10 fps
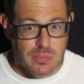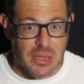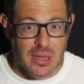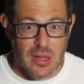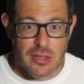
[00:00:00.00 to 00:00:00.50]

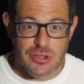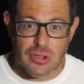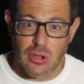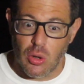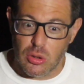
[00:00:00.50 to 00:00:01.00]
because
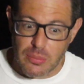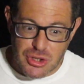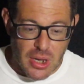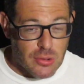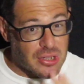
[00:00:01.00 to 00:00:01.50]

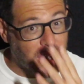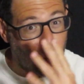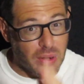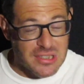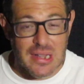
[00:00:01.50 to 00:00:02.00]
Lomachenko's not going to
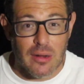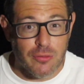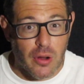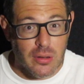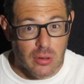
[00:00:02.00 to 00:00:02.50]
want to stand in
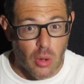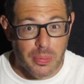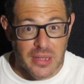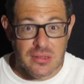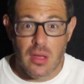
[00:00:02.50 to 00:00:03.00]
front of
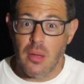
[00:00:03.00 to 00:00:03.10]
Lopez,